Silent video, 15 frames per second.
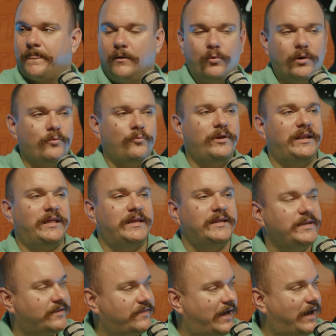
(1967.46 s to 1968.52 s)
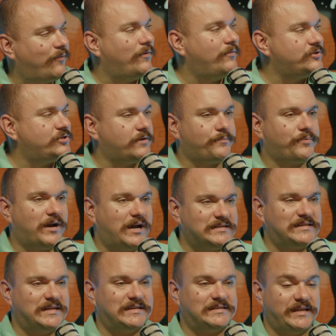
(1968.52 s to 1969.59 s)
What went into that? What was your
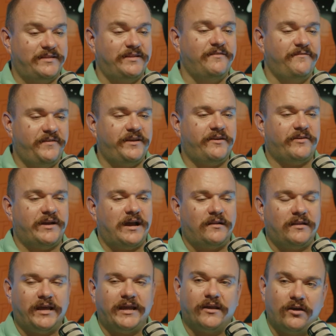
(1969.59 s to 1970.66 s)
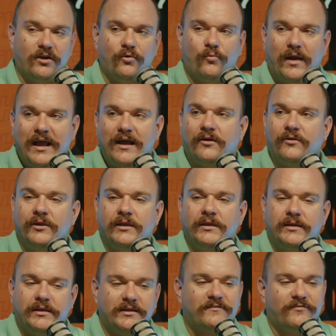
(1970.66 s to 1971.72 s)
process? And then figure out like, oh, wow,
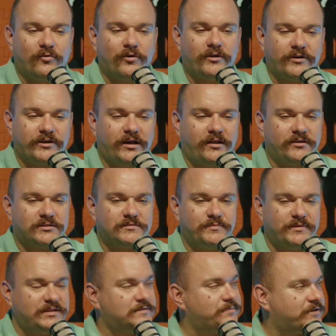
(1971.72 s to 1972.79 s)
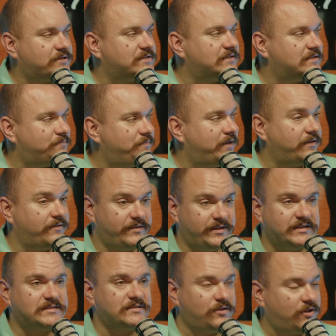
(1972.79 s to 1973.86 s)
it's $400, but this person spent
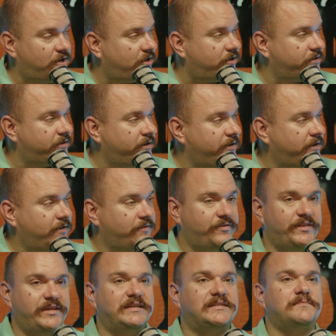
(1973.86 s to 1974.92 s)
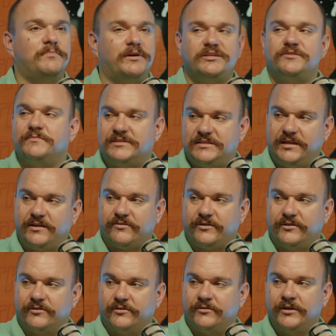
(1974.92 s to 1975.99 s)
this long, this much
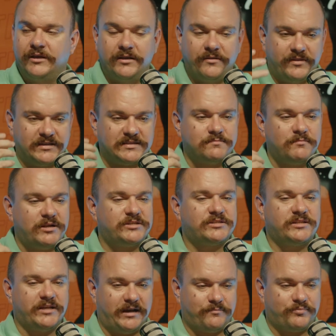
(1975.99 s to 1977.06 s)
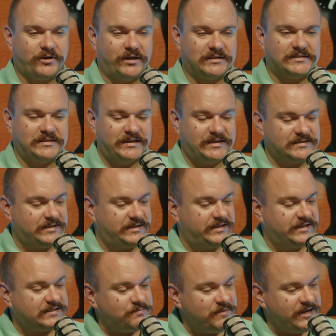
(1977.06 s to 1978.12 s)
material, this much thought process,
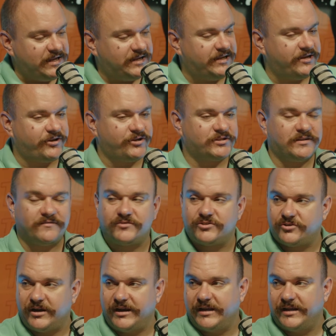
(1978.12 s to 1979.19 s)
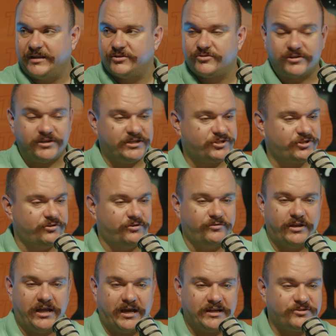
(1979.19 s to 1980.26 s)
this many years of training, traditional,
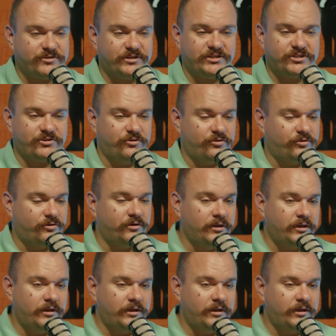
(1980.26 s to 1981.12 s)
not traditional,